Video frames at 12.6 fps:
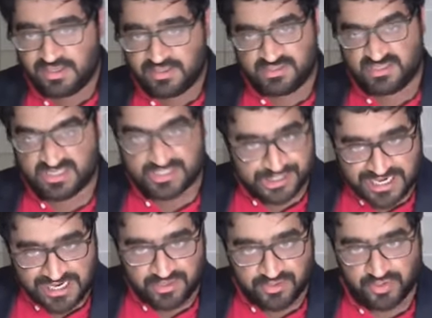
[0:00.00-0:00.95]
the
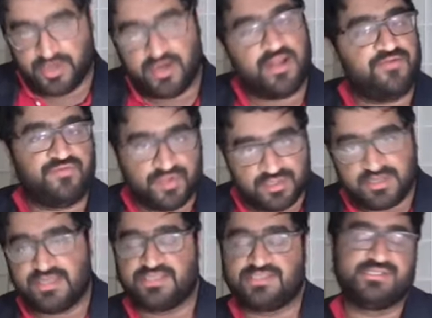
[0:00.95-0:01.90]
standard of
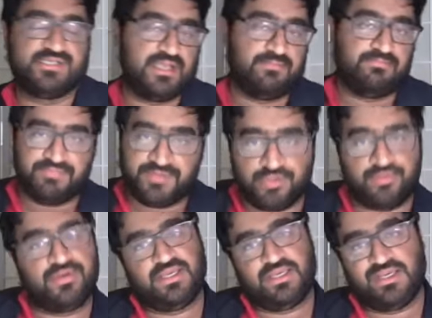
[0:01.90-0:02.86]
goodness and
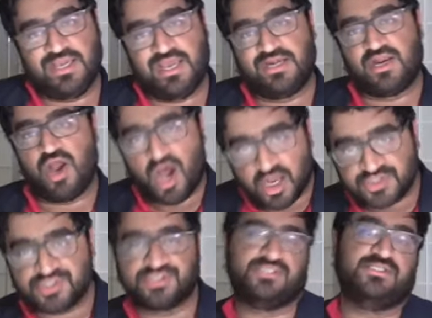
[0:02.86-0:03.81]
beauty and
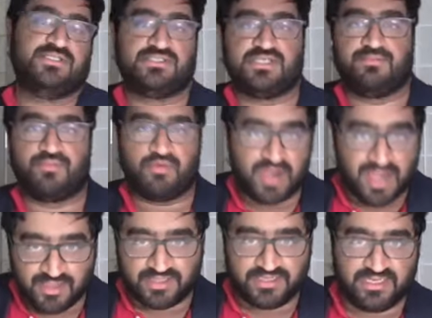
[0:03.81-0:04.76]
consciousness and
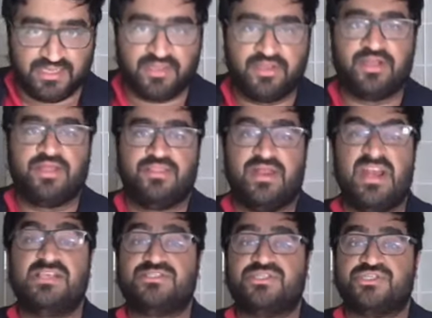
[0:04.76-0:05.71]
morality, that
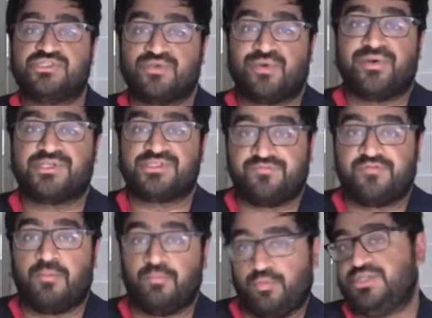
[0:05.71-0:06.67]
is the source
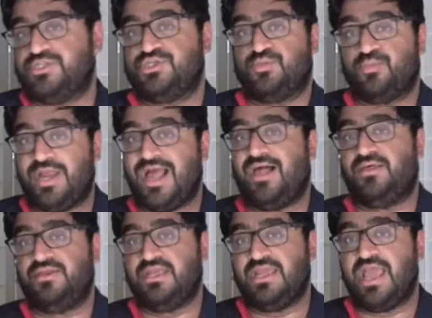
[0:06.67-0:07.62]
from which
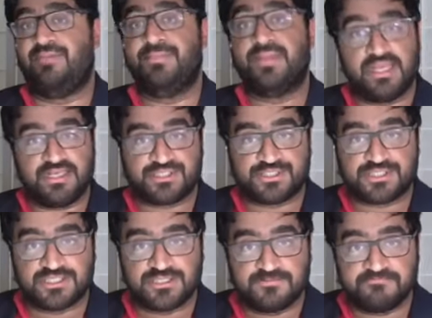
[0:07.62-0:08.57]
reality emanates.